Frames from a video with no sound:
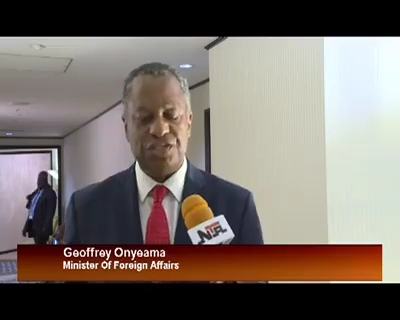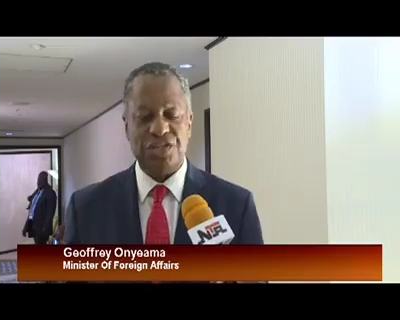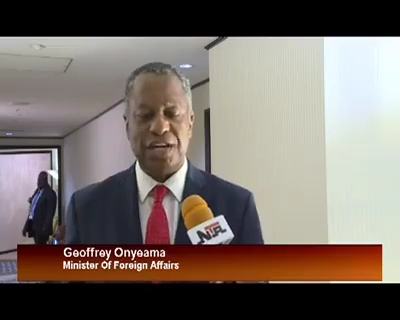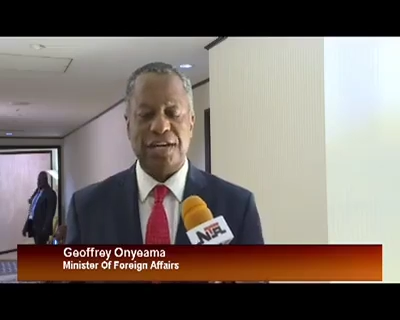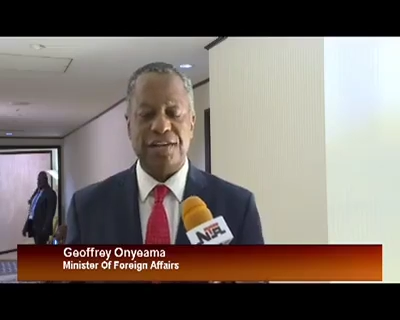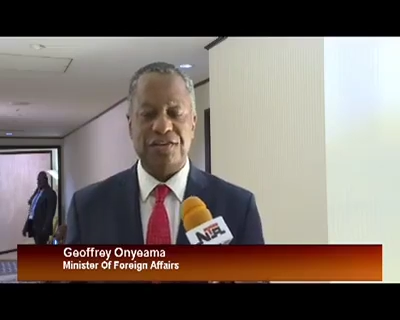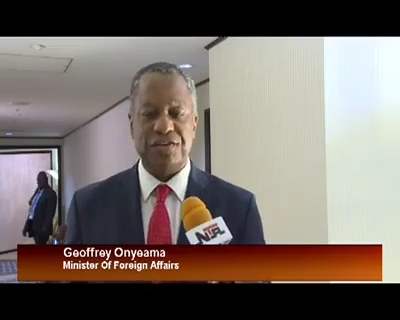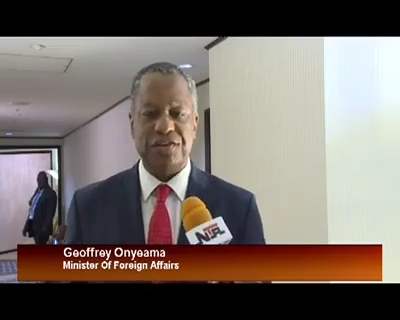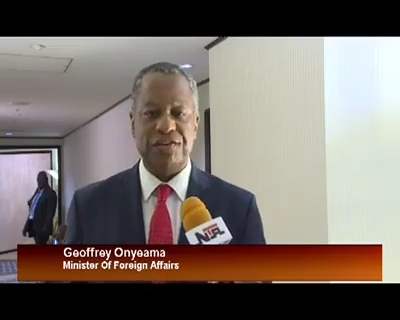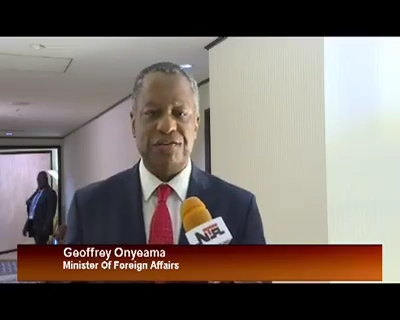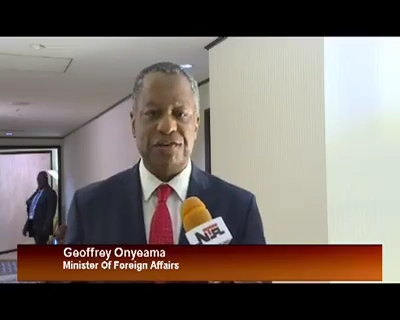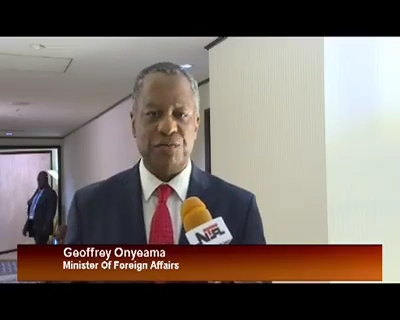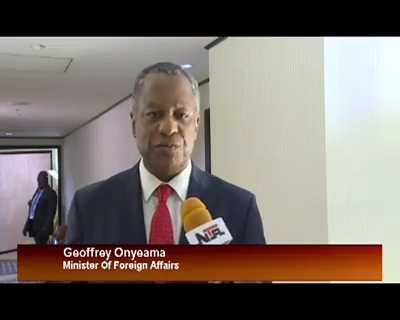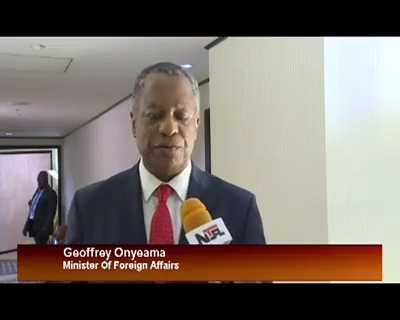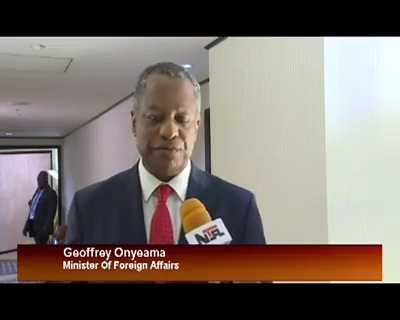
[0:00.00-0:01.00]
challenges
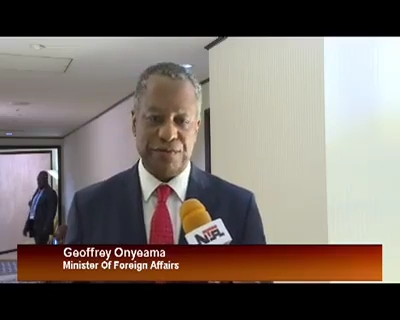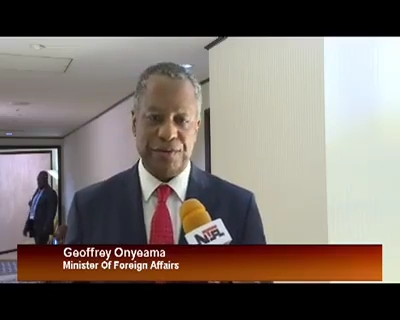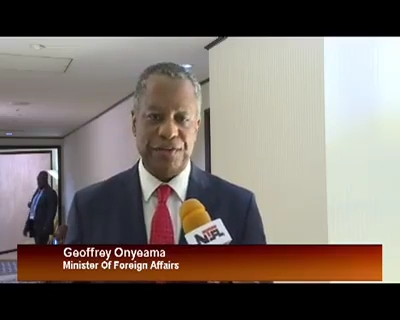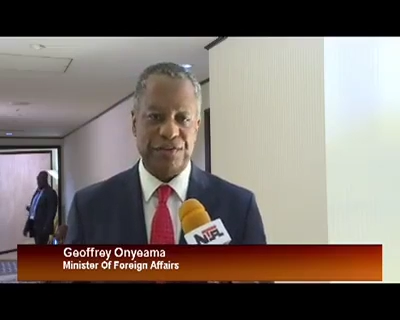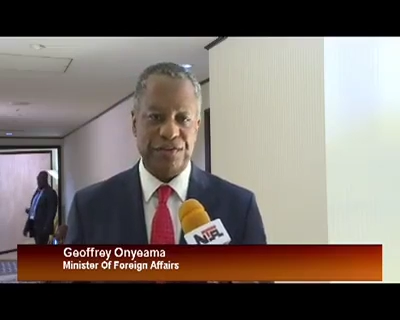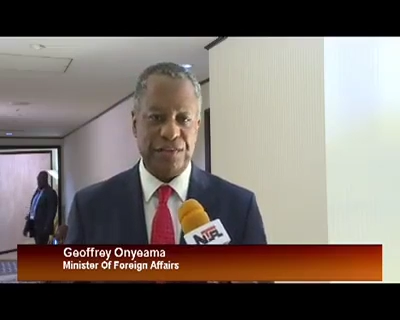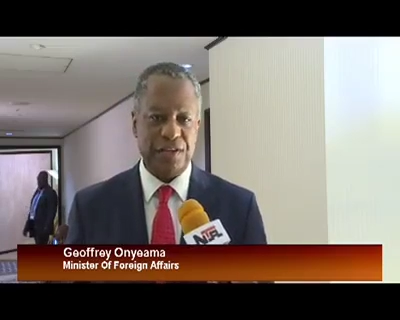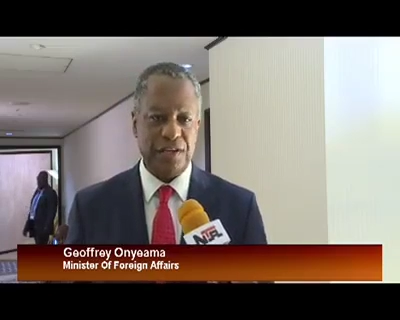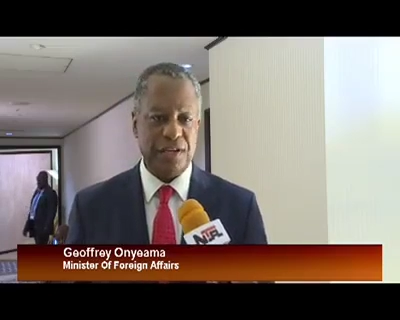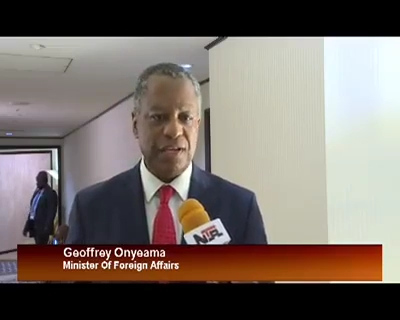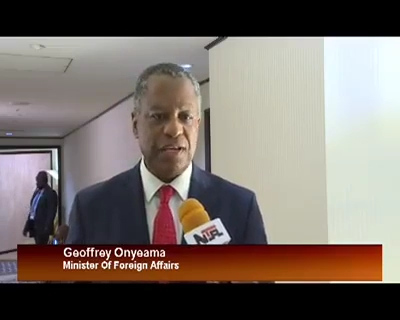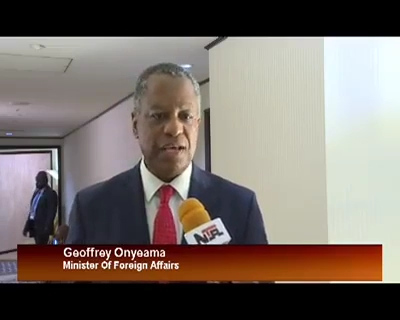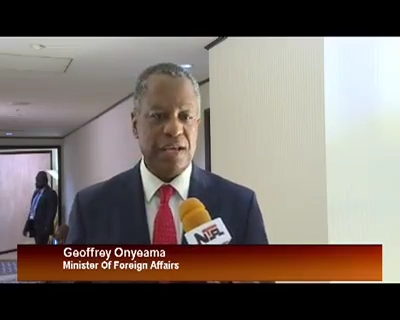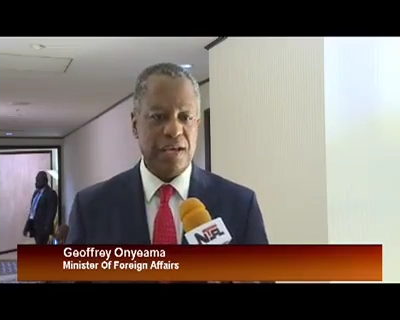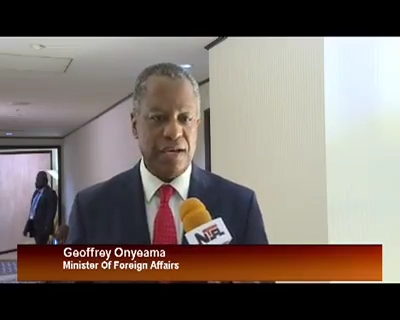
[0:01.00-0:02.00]
that we're facing
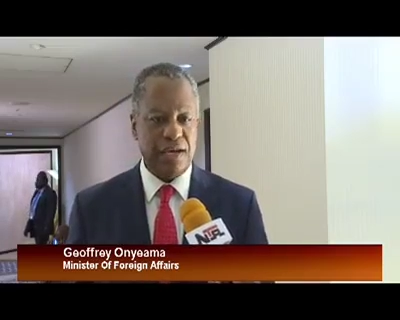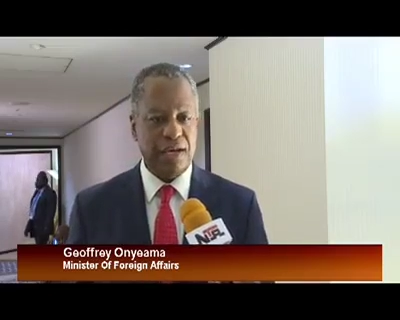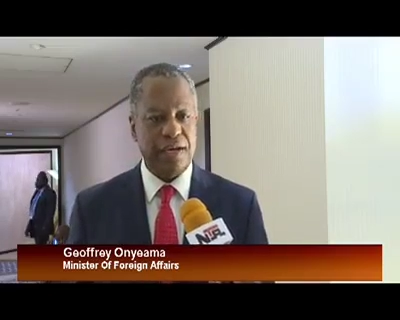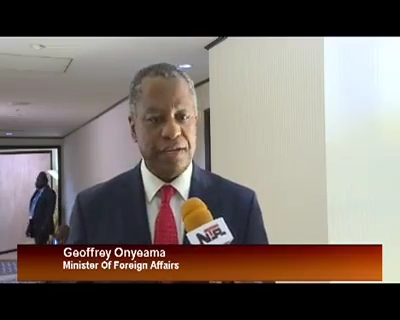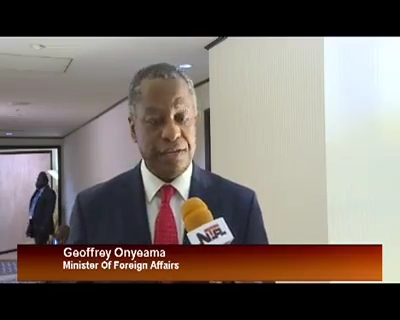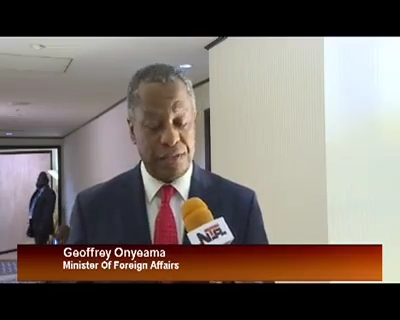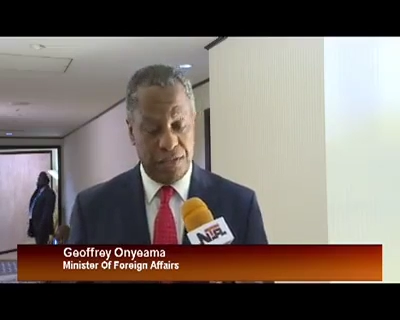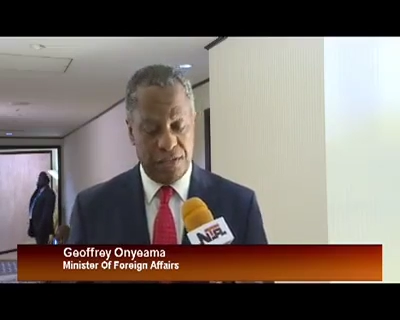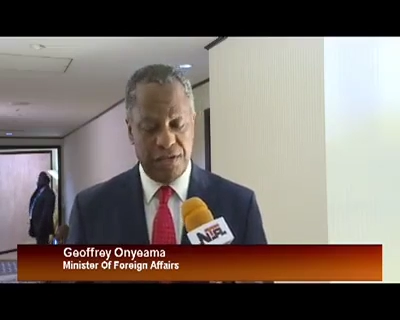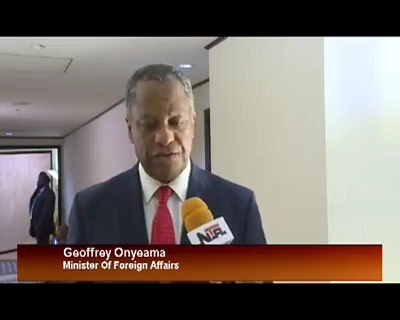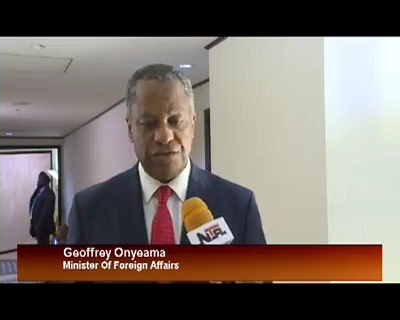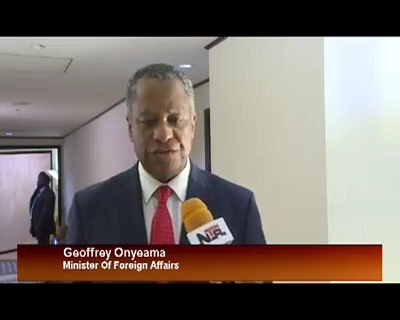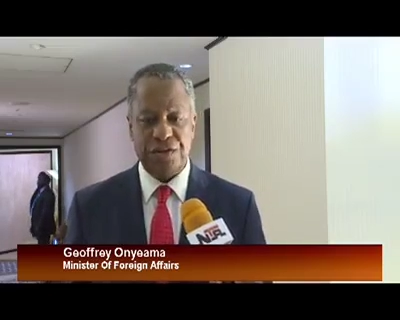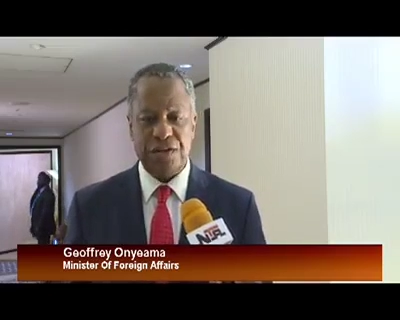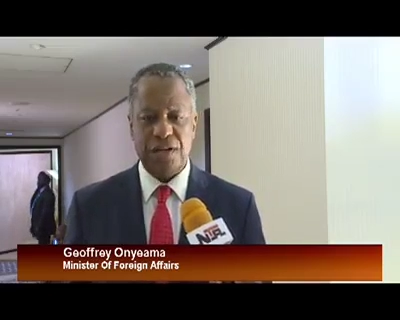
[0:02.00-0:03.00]
in the
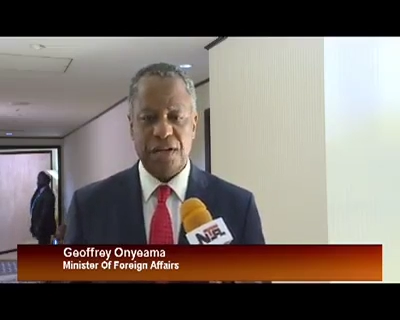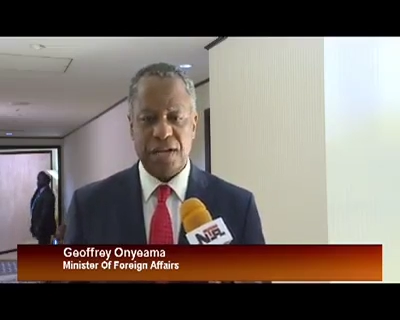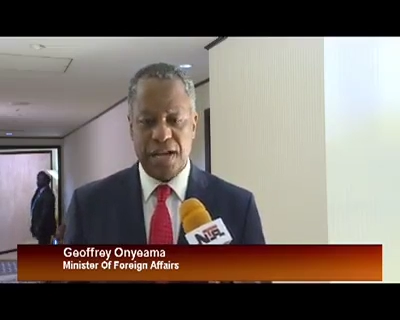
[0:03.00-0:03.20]
country,